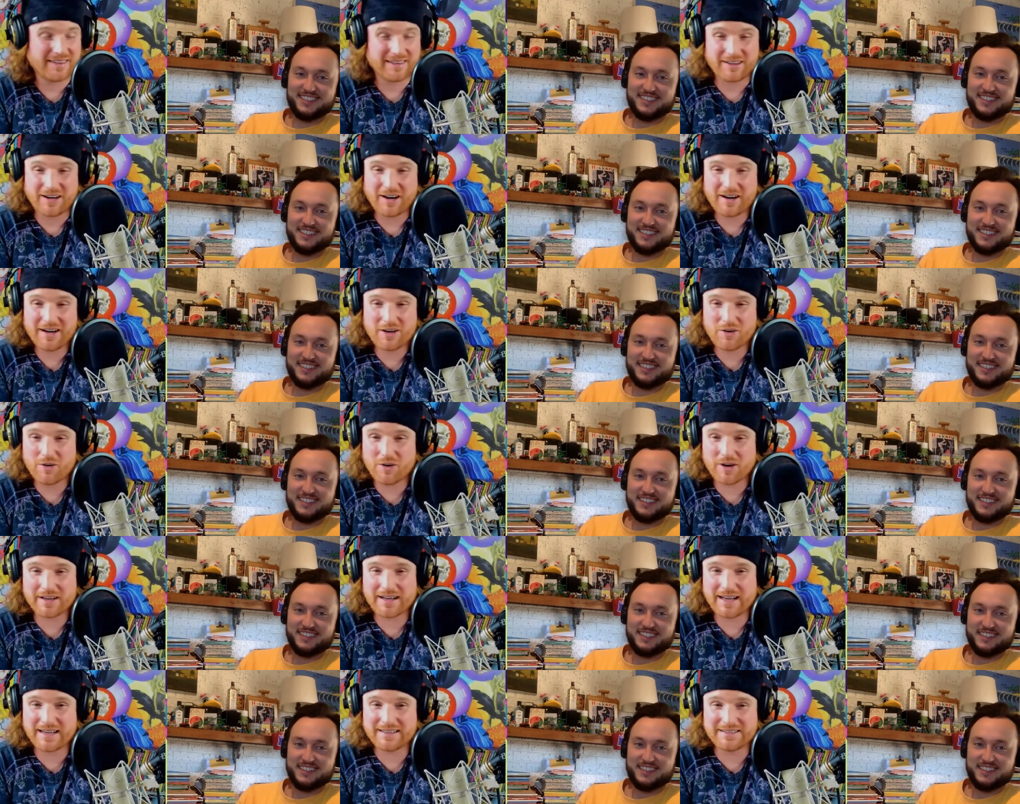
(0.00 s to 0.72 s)
Speaker 1: they're already
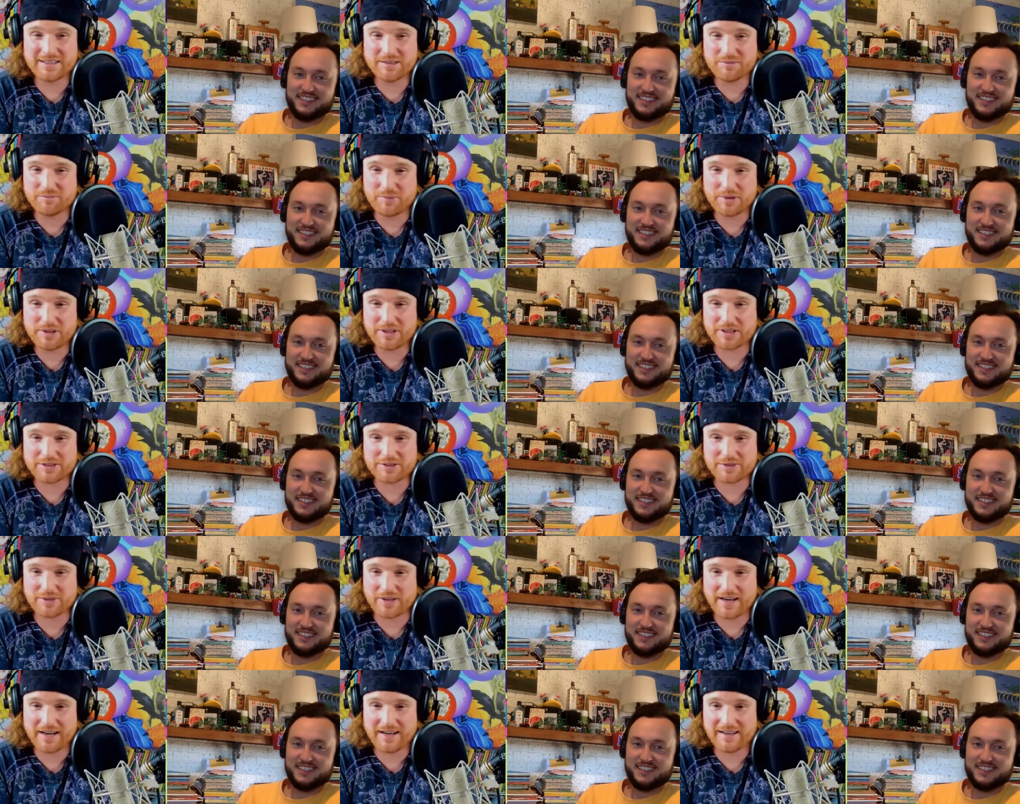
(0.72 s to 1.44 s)
organized in
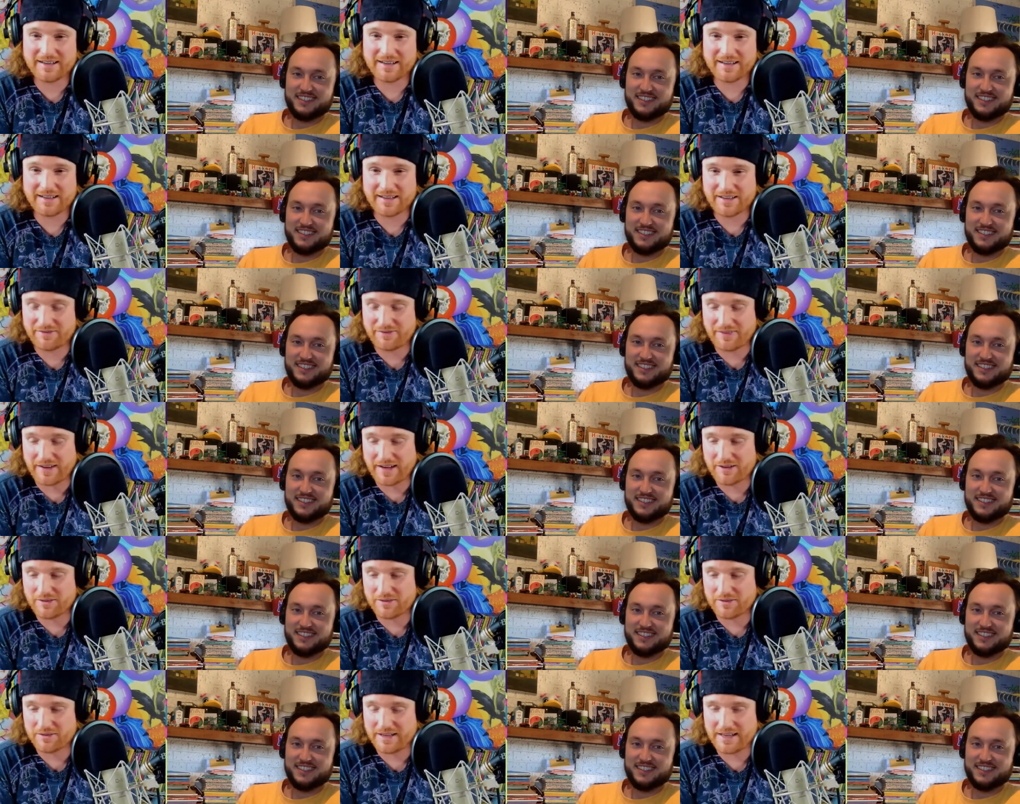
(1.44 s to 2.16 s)
books, right? If
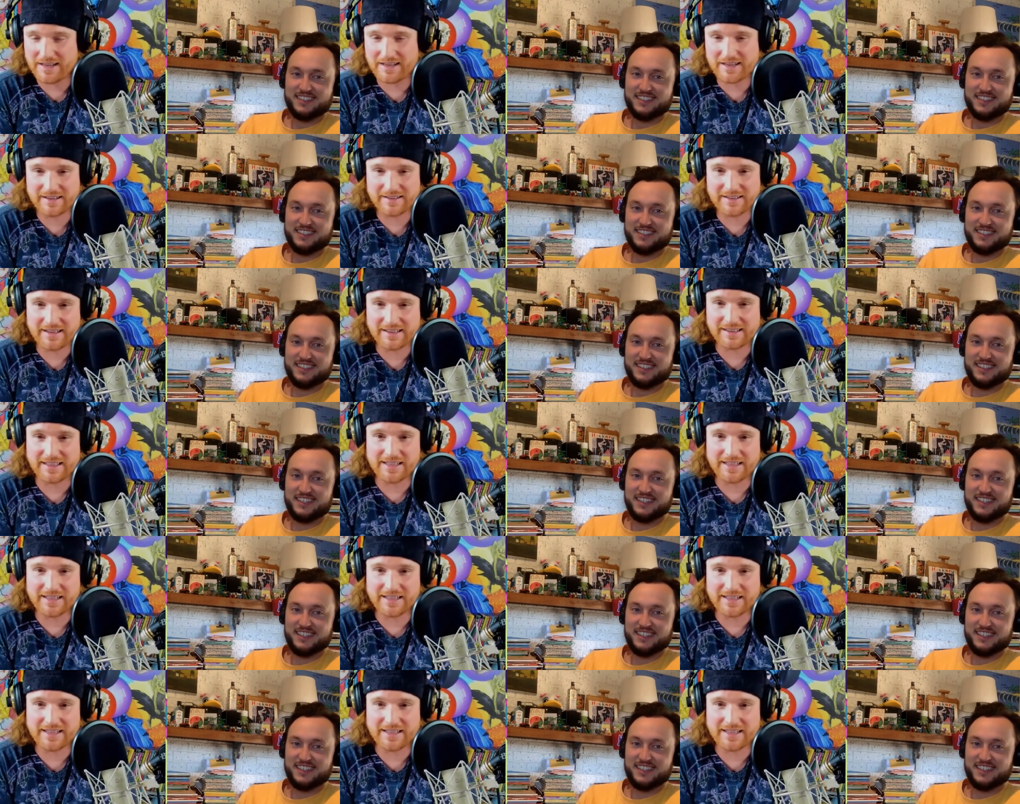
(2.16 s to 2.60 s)
I don't need it and I